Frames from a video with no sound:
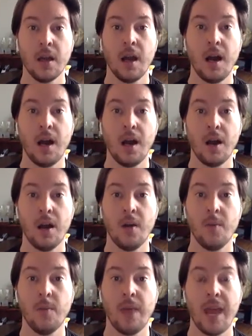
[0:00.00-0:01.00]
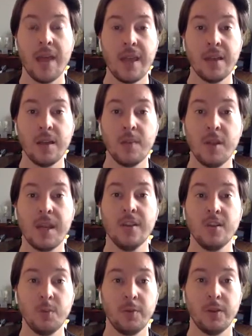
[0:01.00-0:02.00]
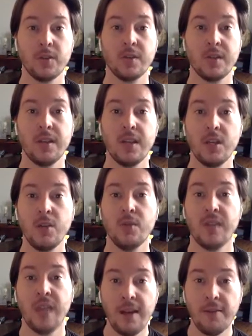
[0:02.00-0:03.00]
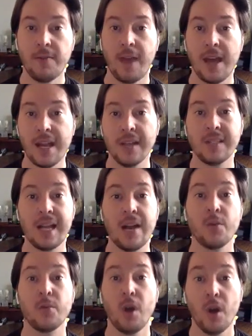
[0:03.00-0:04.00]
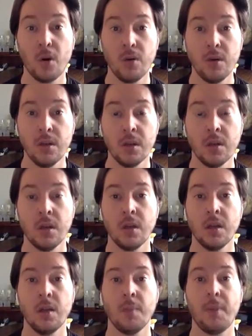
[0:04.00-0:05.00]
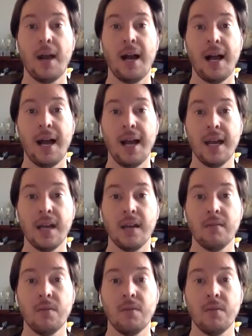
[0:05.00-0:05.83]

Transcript: And then communications professionals, I think you save headaches down the road by